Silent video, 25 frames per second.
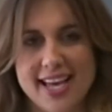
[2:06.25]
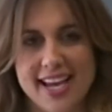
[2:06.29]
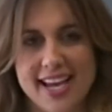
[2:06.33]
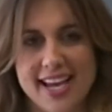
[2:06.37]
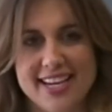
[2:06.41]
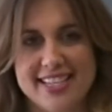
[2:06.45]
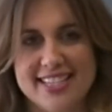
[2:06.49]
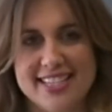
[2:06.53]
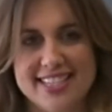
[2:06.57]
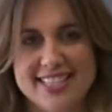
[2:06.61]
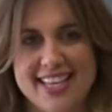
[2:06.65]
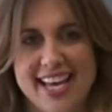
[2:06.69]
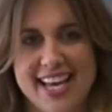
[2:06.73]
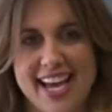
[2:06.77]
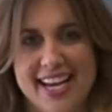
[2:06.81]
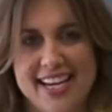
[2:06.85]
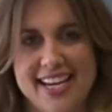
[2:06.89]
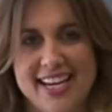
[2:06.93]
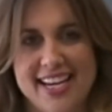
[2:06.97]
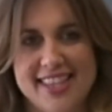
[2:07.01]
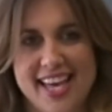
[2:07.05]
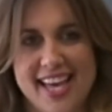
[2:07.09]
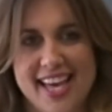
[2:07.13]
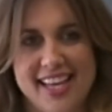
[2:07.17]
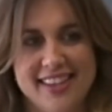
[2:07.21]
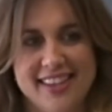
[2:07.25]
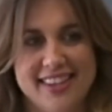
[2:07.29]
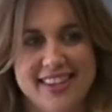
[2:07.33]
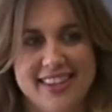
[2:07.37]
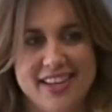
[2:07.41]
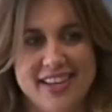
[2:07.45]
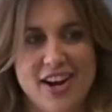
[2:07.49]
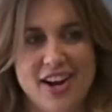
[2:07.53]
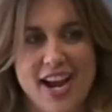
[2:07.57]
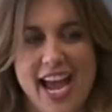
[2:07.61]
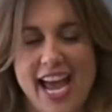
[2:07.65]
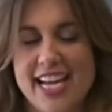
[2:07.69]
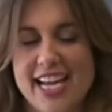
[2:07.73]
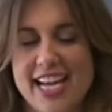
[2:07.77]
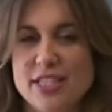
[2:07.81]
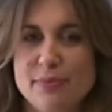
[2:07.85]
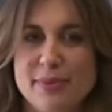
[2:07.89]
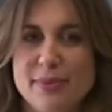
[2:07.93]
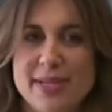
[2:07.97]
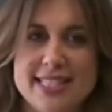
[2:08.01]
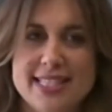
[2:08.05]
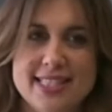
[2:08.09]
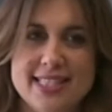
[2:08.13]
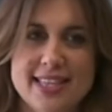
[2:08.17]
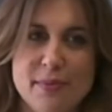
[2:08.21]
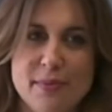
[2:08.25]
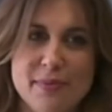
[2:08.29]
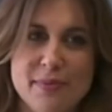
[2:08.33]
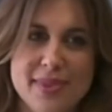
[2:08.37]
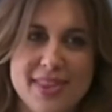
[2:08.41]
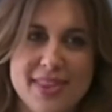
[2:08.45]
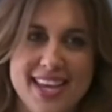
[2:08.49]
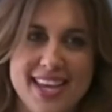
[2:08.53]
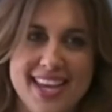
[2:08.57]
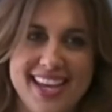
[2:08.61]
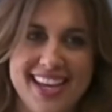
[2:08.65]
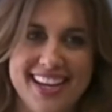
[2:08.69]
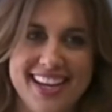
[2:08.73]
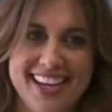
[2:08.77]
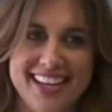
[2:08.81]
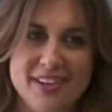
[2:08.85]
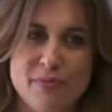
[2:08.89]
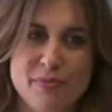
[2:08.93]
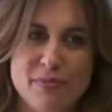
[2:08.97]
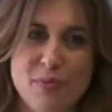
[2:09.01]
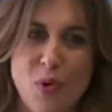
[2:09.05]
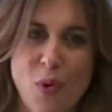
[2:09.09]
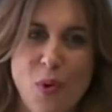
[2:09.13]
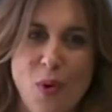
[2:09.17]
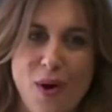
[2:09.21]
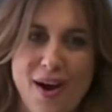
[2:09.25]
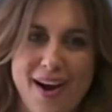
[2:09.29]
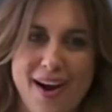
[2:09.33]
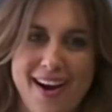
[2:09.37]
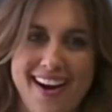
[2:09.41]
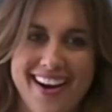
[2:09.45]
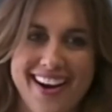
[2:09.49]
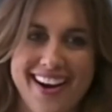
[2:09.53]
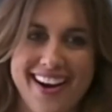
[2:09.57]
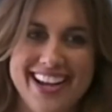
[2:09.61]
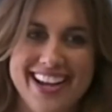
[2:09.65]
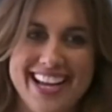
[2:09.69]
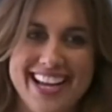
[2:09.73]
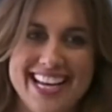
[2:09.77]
I decided that there had to be something more.